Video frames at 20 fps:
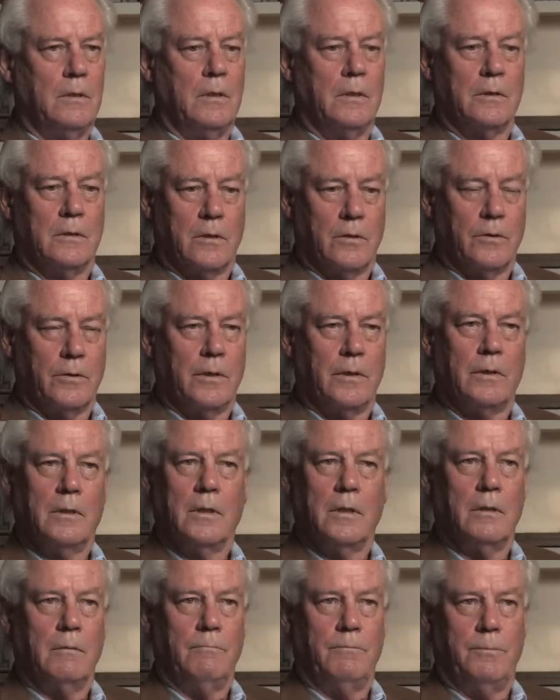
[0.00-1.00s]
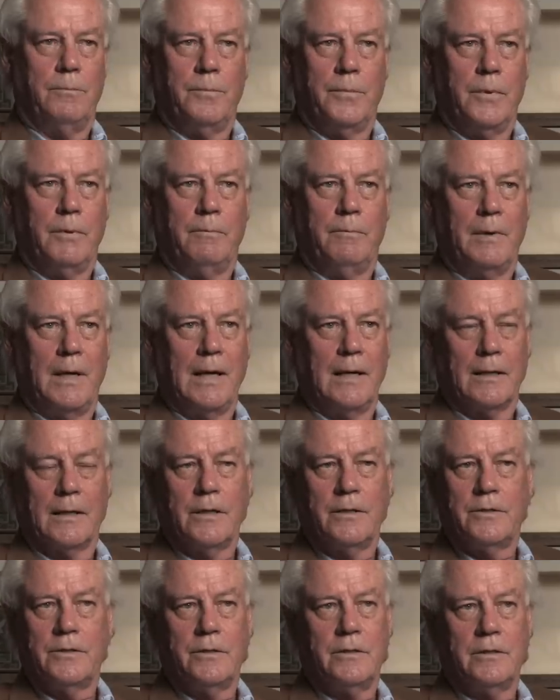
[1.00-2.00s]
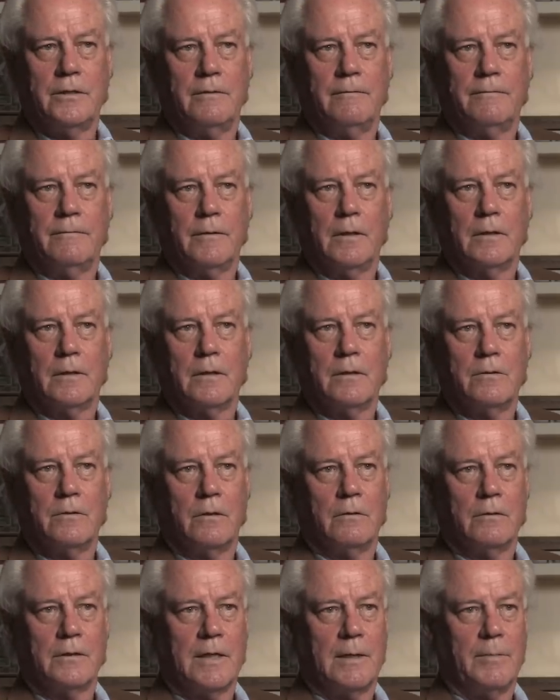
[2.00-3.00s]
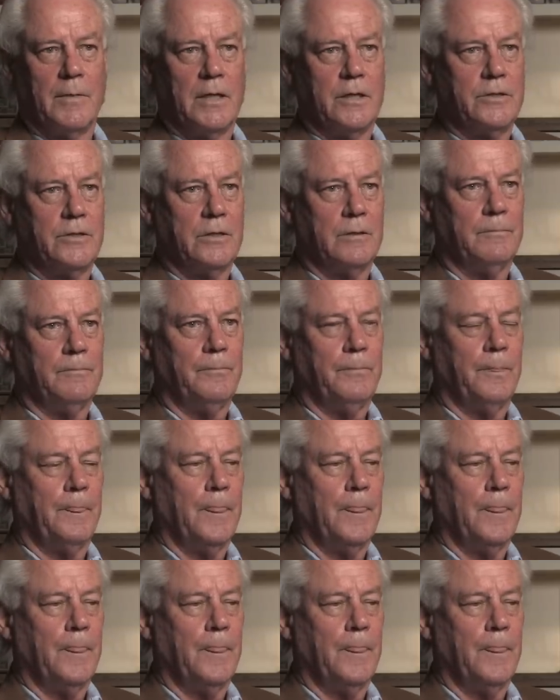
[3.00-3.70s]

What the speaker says: including the allegations of controlled demolition.